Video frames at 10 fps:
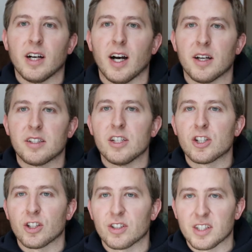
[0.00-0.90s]
Uh,
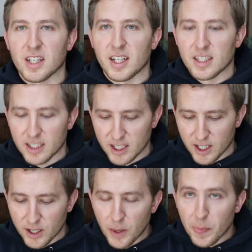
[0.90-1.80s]
t-shirt design
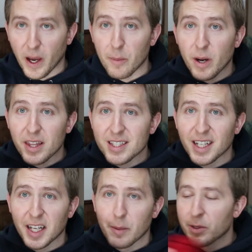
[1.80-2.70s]
here. I bought this
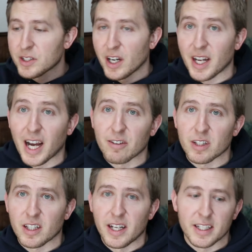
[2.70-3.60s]
on Amazon. I
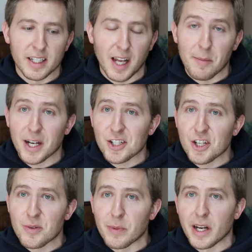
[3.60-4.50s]
really like it. I'm
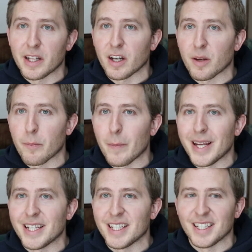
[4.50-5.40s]
actually debating on
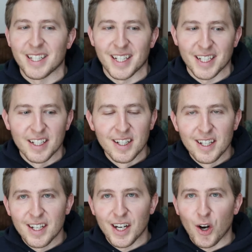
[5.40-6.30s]
making
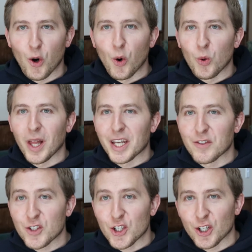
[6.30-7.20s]
a whole line
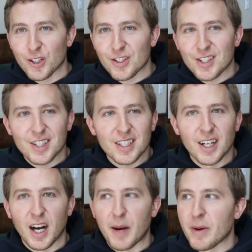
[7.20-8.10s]
of shirts
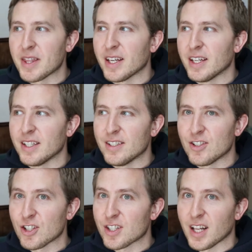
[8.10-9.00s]
um, and
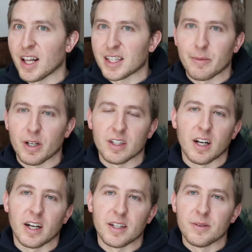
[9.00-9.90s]
then just selling them
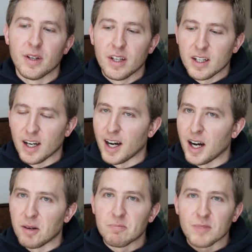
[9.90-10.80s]
online.
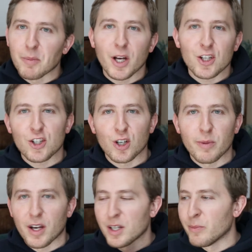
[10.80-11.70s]
Um, I'm not sure
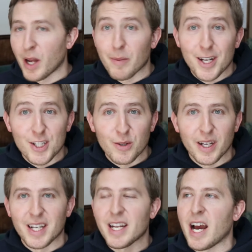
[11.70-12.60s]
about it, but I might do
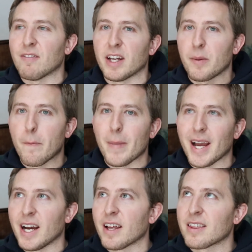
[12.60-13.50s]
it and then have like
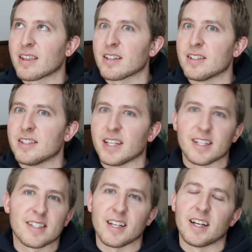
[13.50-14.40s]
math,
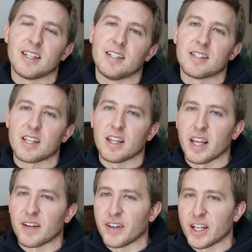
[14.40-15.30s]
data science, and
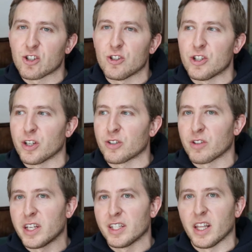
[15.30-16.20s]
like financial engineering
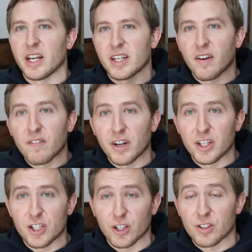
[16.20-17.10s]
related like
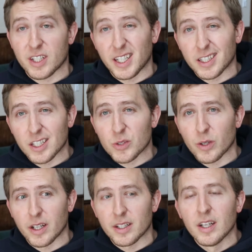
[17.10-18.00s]
funny shirts, kind of like this
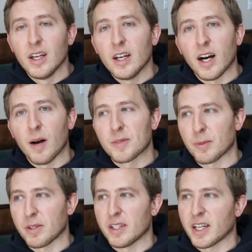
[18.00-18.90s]
one. Um,
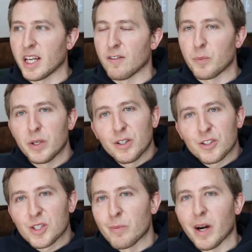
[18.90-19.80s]
something that kind of
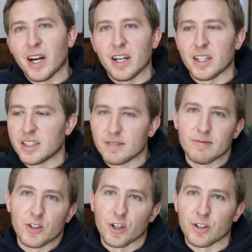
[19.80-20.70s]
appeals to my
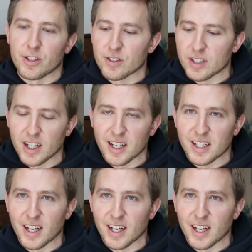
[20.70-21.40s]
nerdier side, I